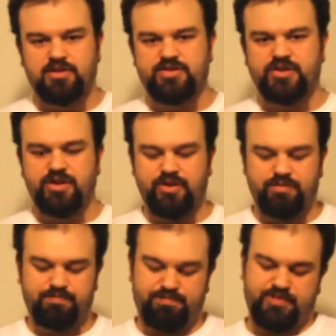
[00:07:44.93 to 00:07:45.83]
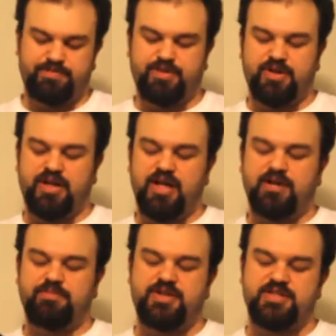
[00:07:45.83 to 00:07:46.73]
So, to put it in
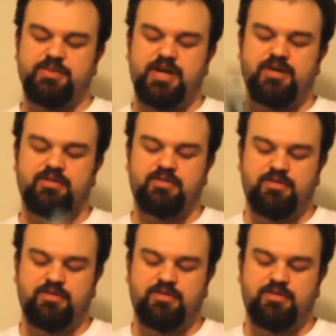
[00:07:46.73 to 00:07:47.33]
gun, press the button,